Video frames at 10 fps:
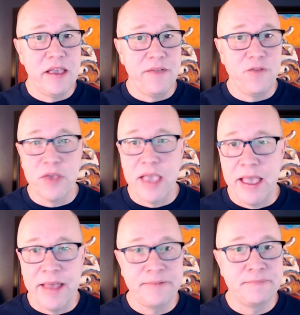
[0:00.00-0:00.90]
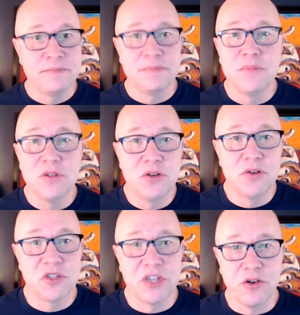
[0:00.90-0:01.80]
If you can, do
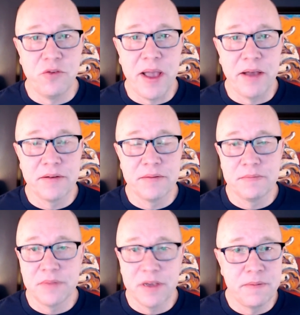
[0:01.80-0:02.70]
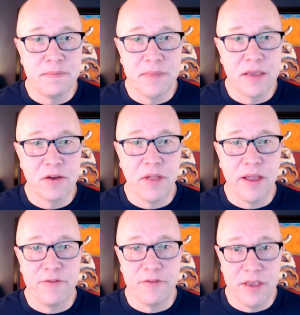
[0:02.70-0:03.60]
a single bound. Going to make your
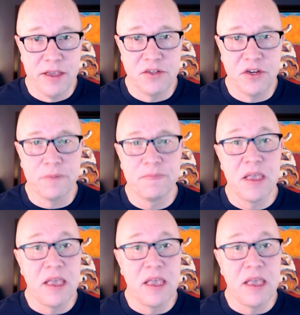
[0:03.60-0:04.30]
life easier.